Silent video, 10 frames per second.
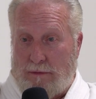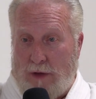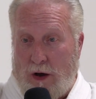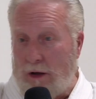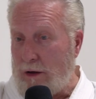
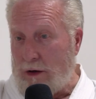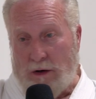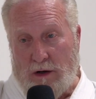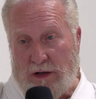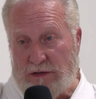all our
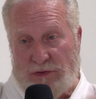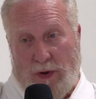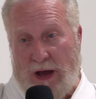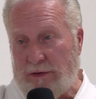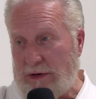art is
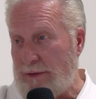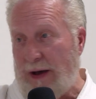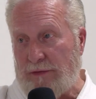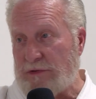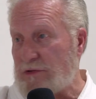around and
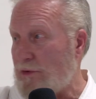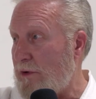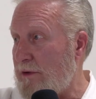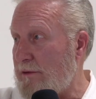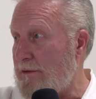about the
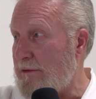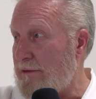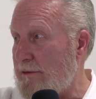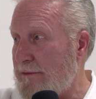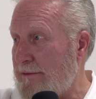sword,
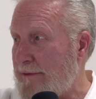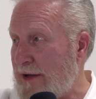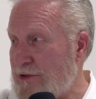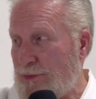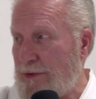
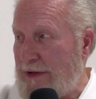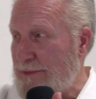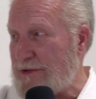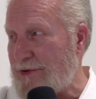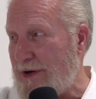as you were
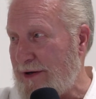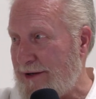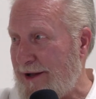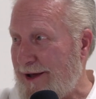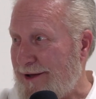demonstrating
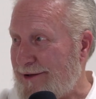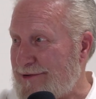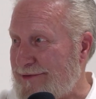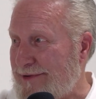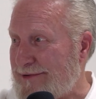today.
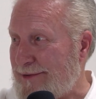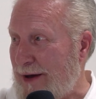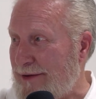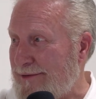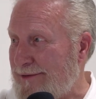It's
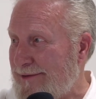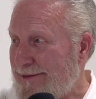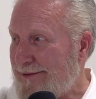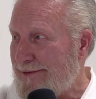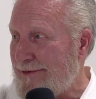about
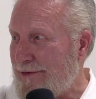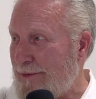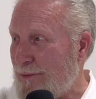the